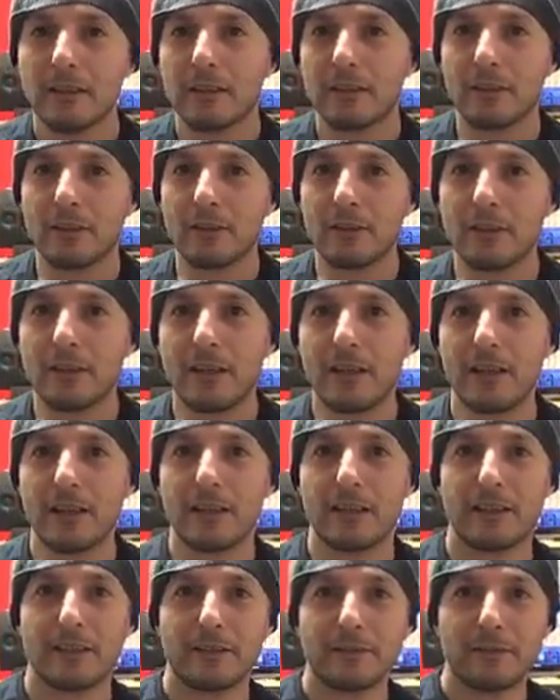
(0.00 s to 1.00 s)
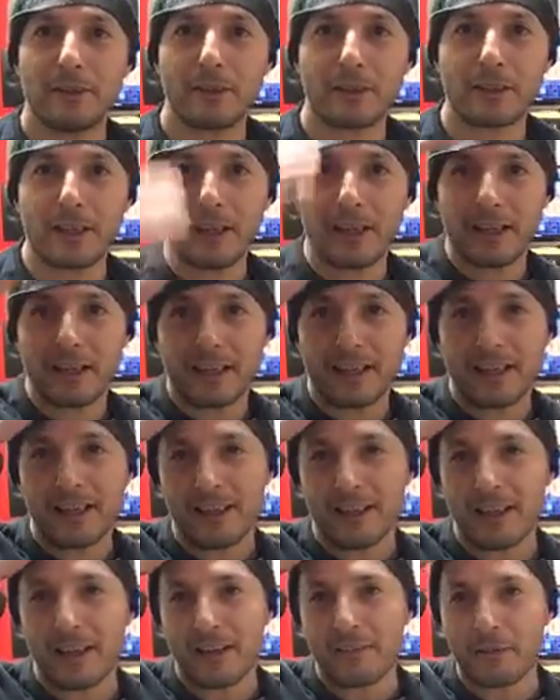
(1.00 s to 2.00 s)
You're live. Okay.
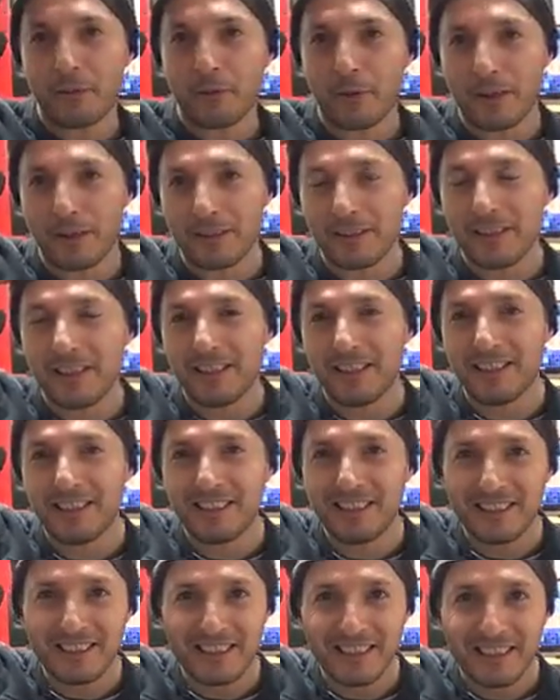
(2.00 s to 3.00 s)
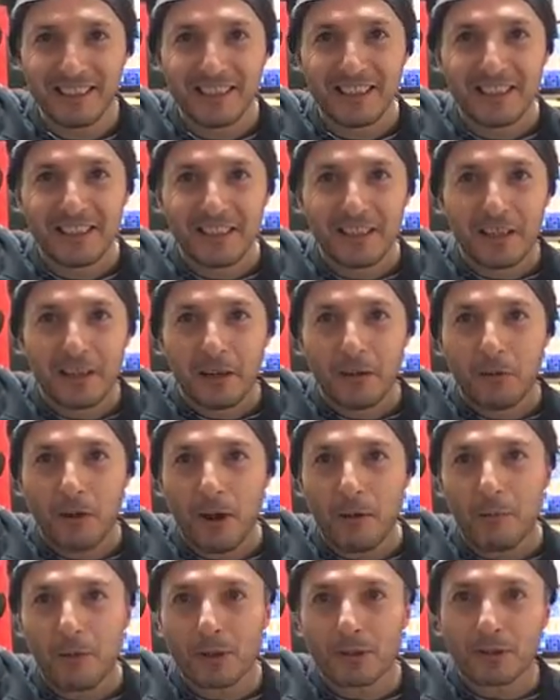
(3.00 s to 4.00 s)
Hi, everyone.
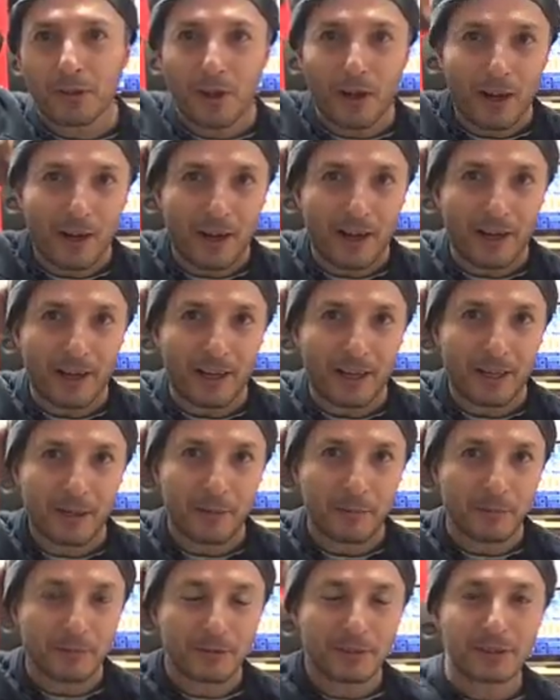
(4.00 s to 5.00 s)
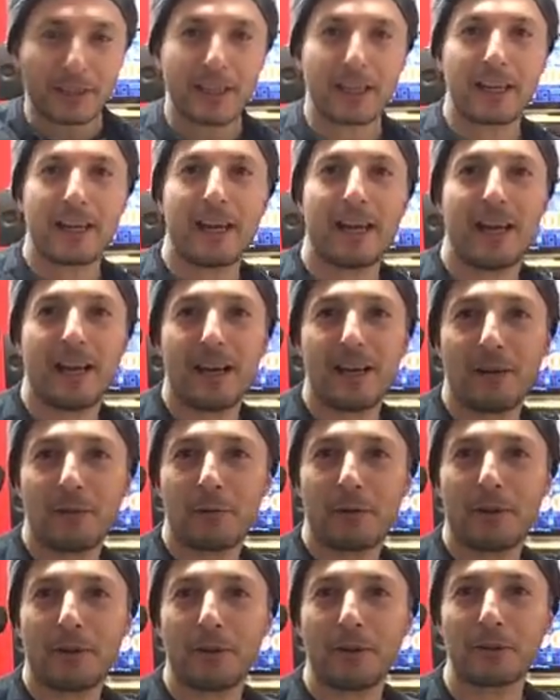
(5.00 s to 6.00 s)
One more time. See how
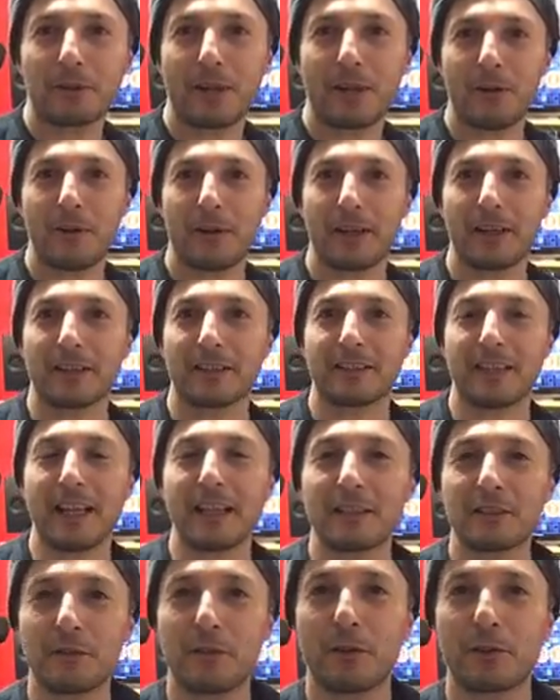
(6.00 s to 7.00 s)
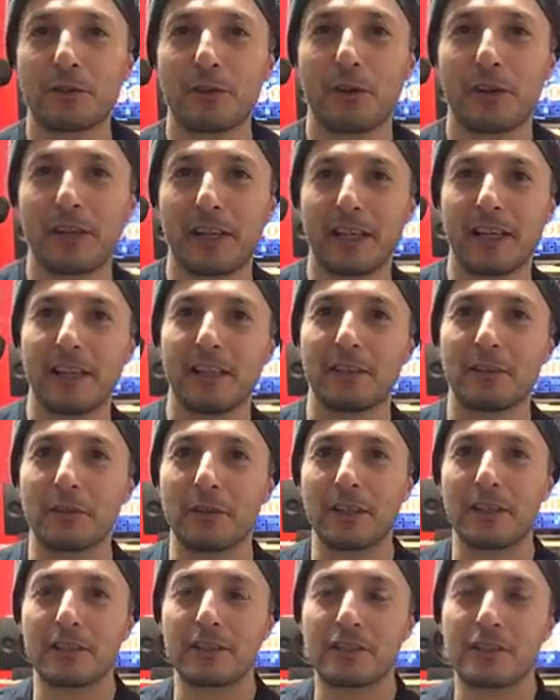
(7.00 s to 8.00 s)
we all going. Thanks for joining in to
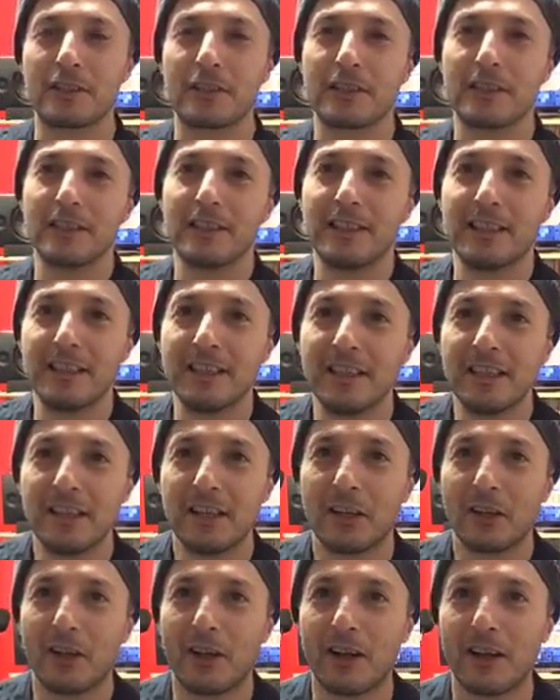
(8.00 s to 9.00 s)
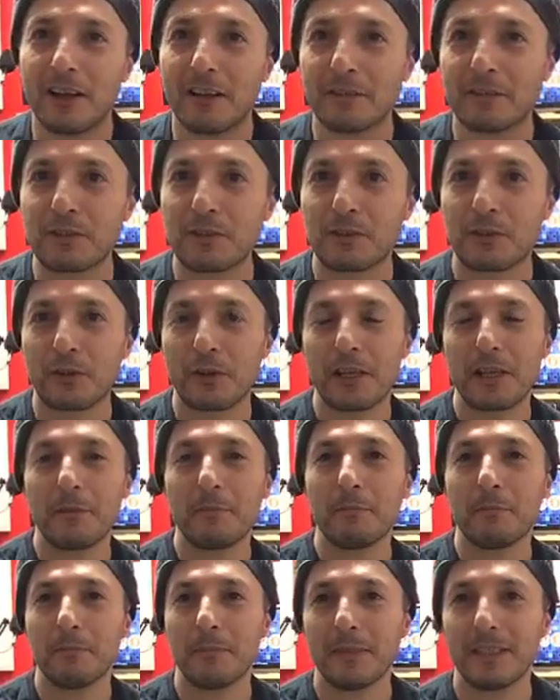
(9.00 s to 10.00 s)
this live
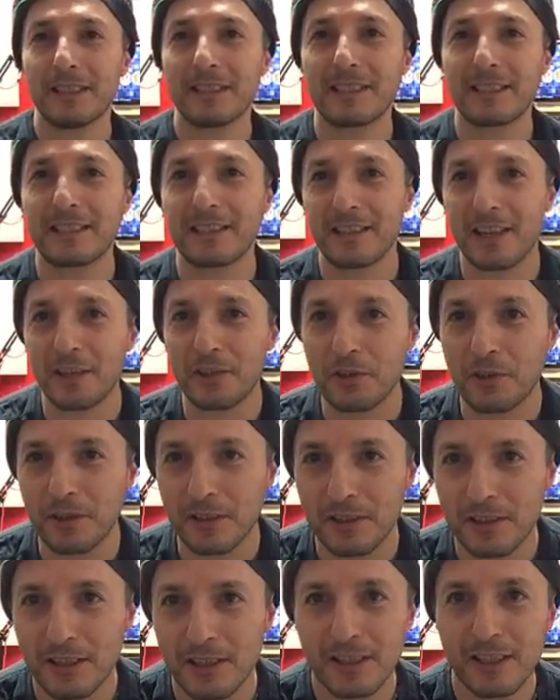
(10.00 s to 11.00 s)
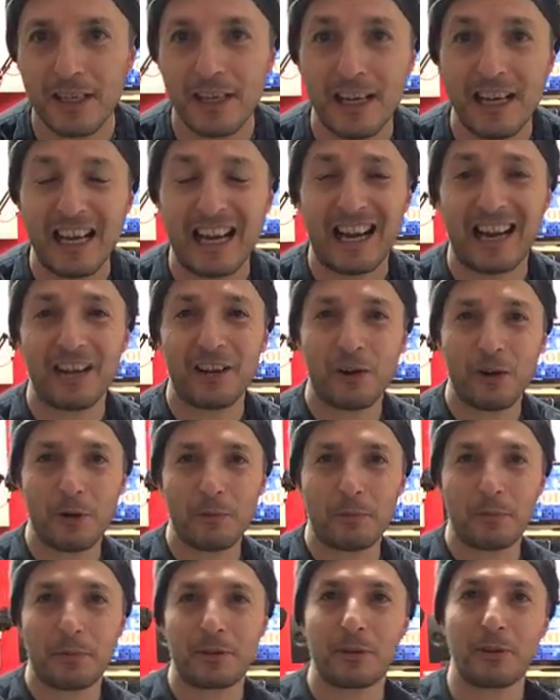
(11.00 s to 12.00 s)
stream session. I
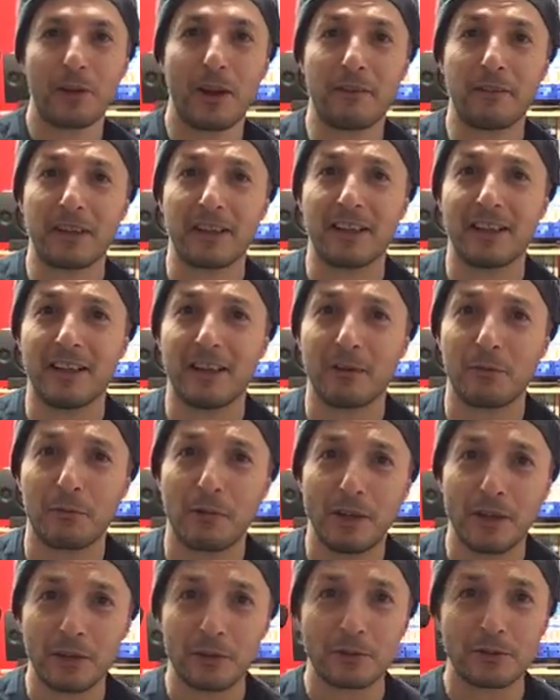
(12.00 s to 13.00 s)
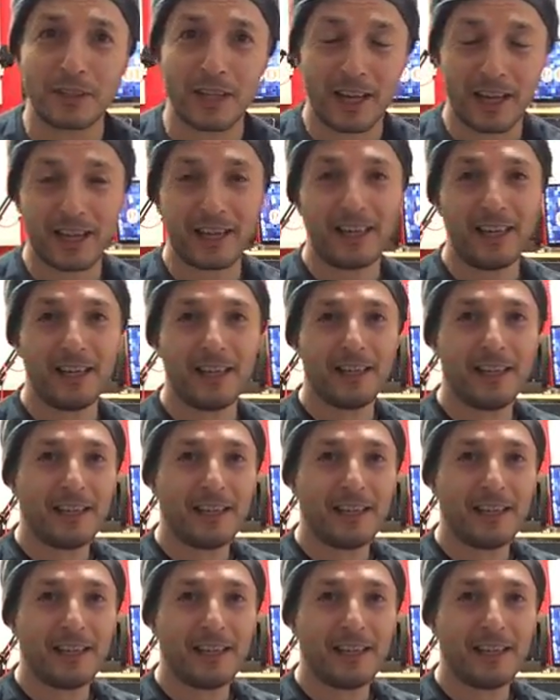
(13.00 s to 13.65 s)
hope you're having a really good day.